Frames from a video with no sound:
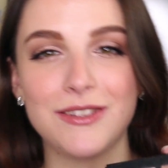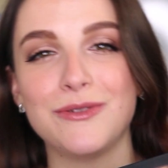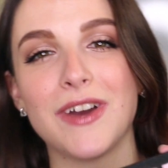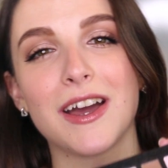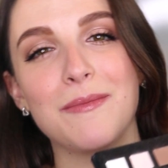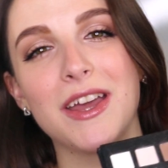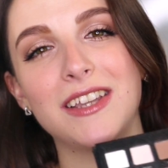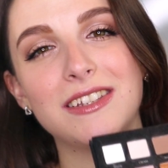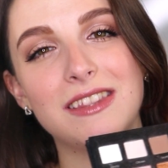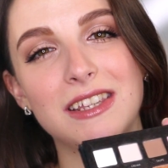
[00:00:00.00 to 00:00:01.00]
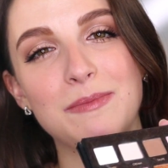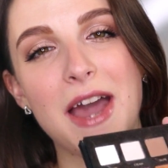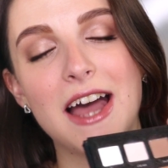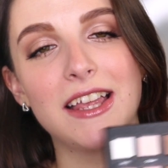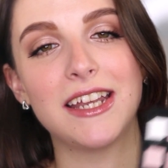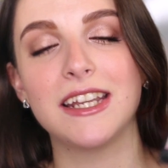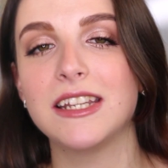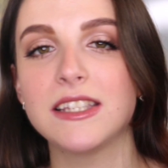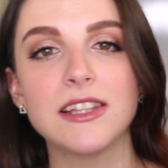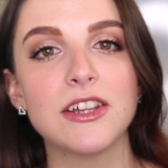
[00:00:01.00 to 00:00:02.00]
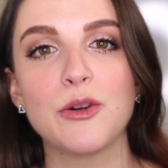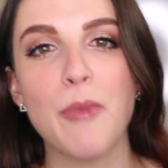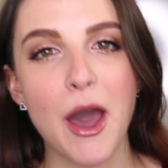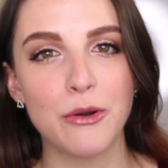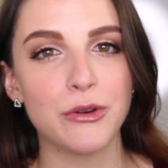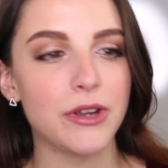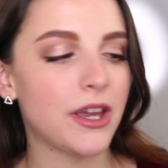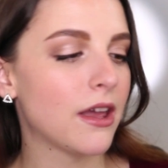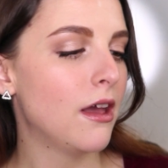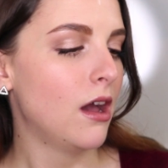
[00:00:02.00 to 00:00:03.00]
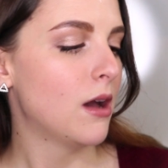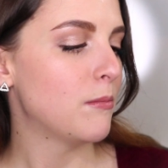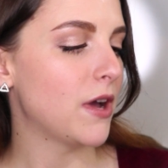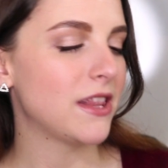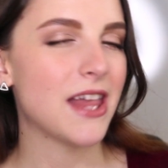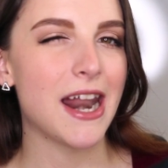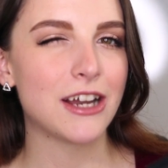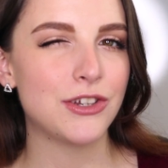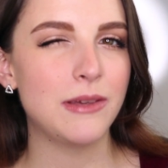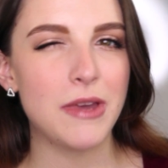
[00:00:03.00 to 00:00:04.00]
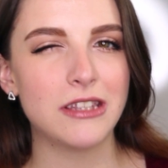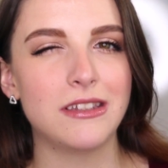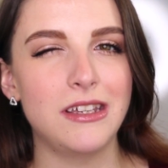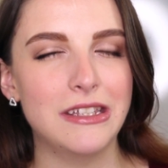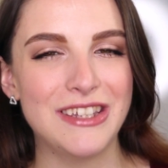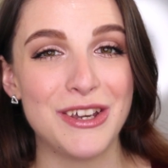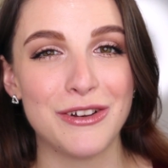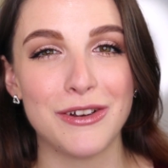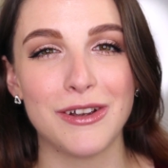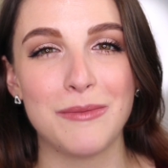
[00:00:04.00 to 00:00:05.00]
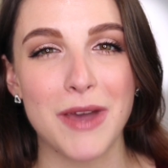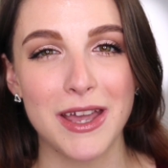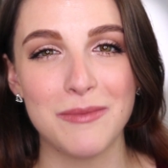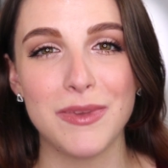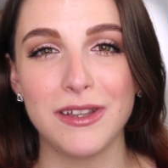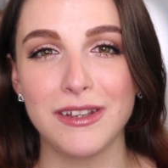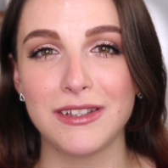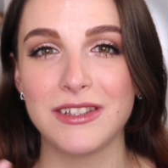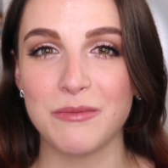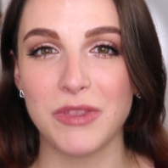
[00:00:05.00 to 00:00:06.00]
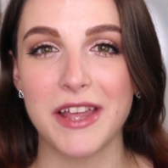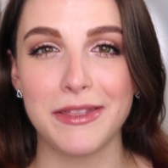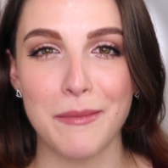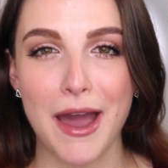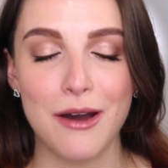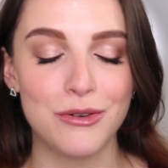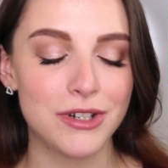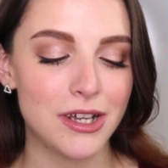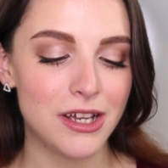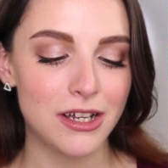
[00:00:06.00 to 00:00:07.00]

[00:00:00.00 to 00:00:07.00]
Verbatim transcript: I do recommend this palette. It is a little powdery, but that actually makes it easier, in my opinion, to blend them out.